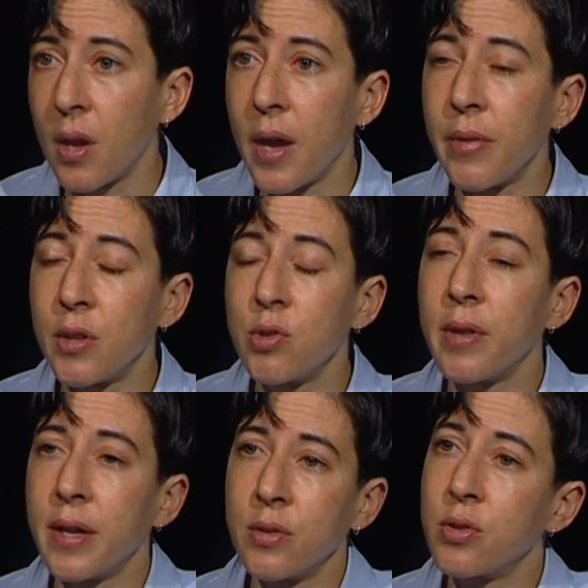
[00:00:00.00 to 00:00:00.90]
And they do
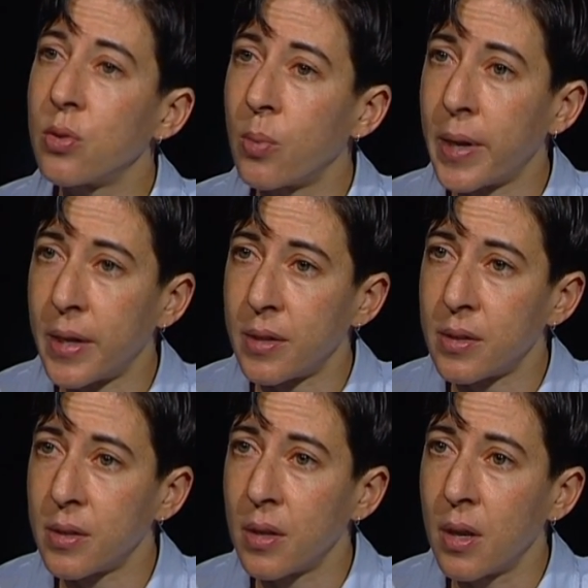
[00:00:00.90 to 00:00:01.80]
that in two
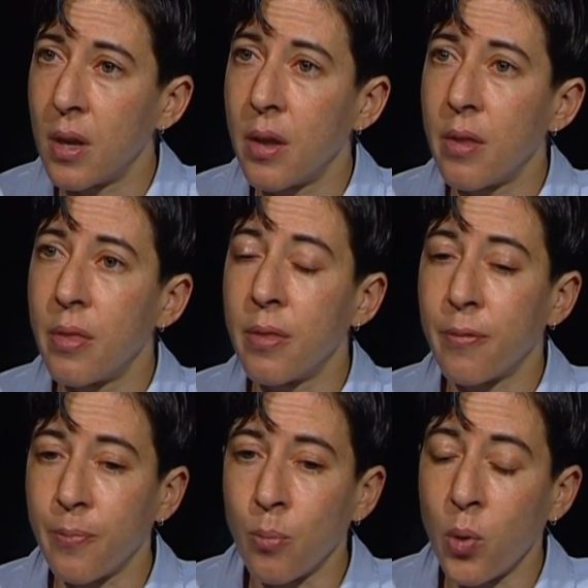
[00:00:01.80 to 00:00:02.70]
ways.
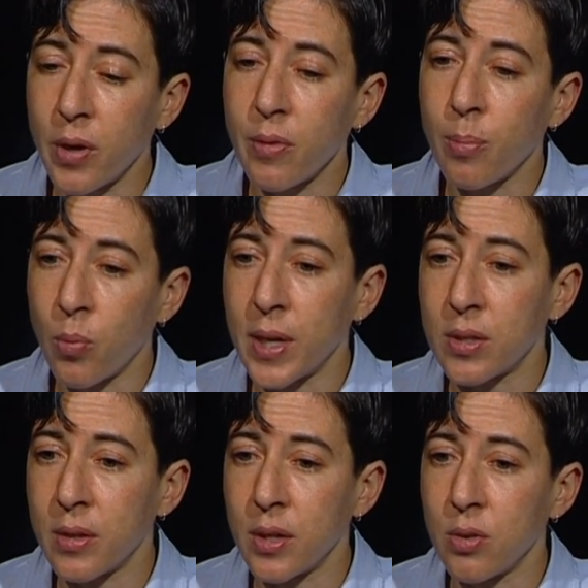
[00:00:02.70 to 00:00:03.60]
One of the ways
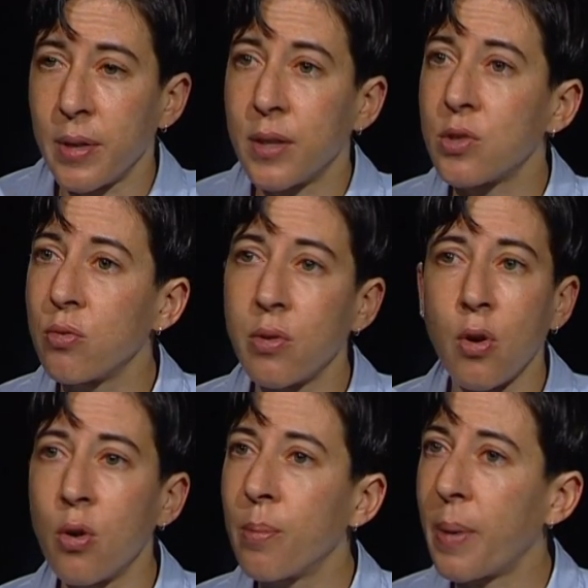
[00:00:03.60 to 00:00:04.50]
that they do that is through their
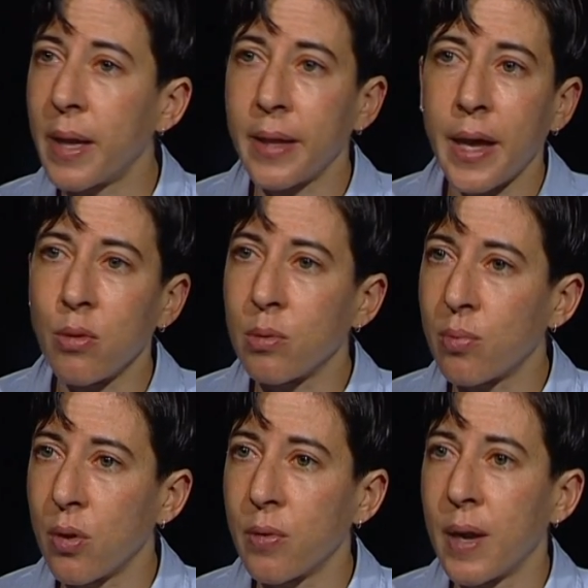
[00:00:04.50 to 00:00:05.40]
own bilateral
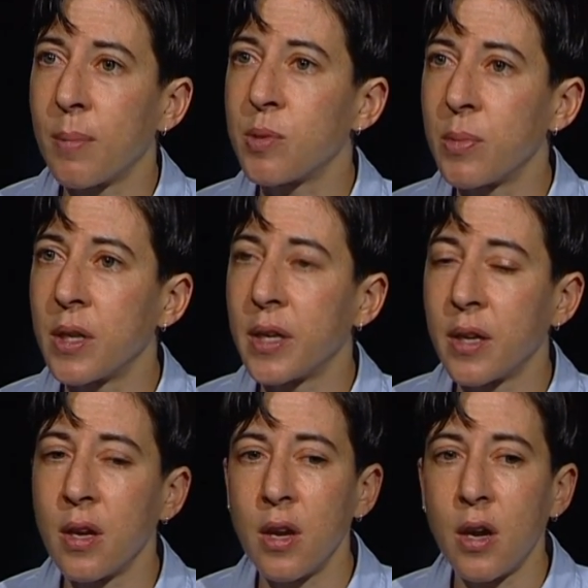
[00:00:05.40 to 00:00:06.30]
programs,
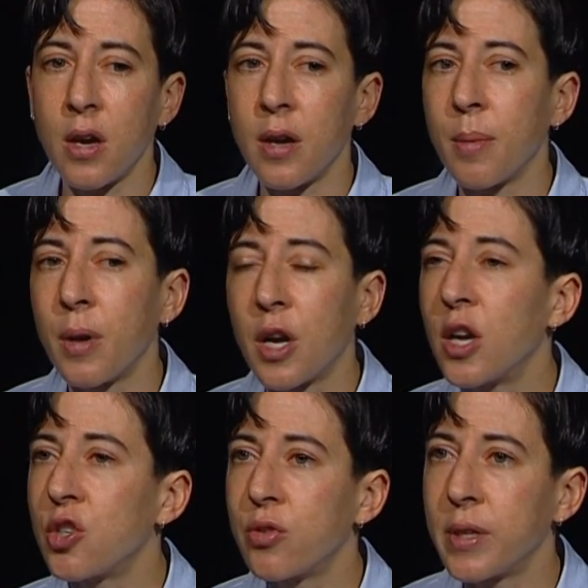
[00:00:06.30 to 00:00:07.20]
meaning a
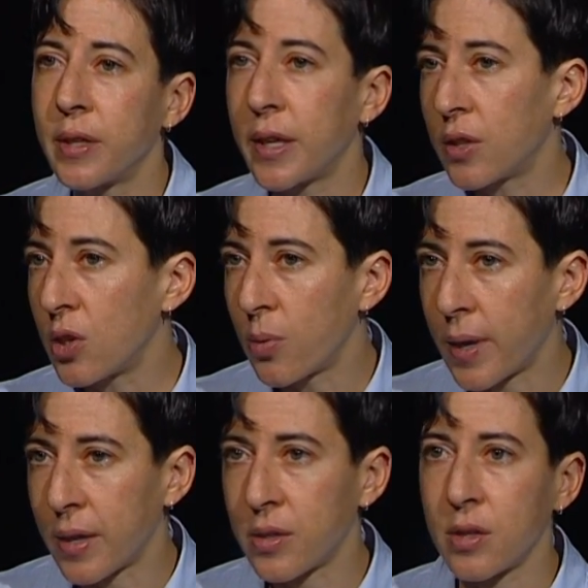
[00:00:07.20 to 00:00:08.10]
country like the
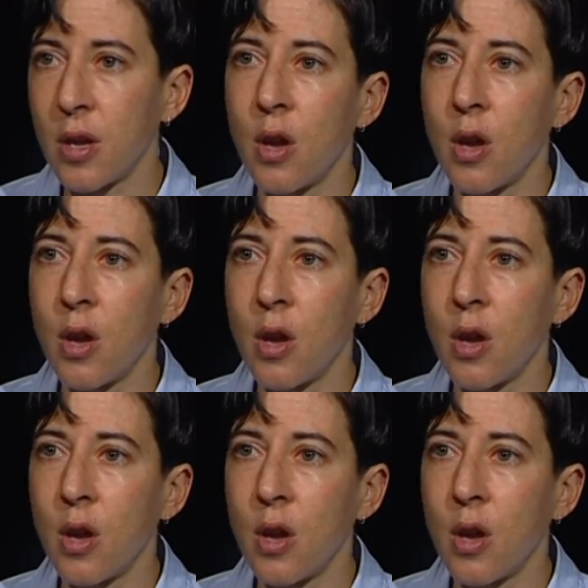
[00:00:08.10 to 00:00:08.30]
U.S.